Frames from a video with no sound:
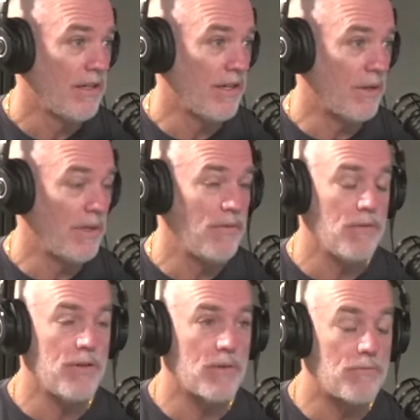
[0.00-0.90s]
You know, even
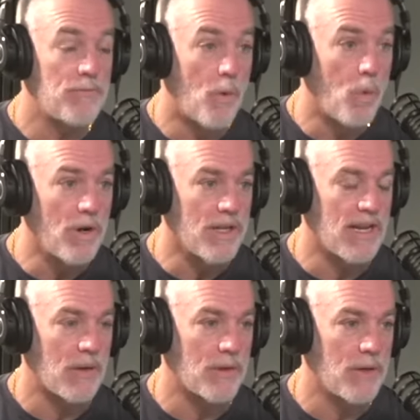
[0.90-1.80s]
if you're 40
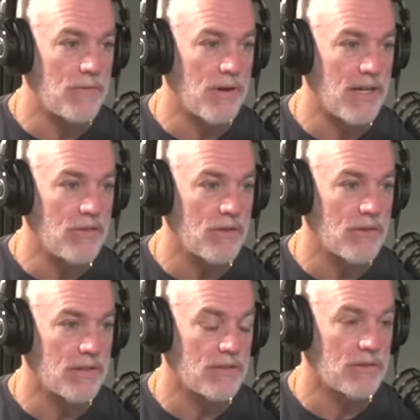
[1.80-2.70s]
now, the great financial crisis,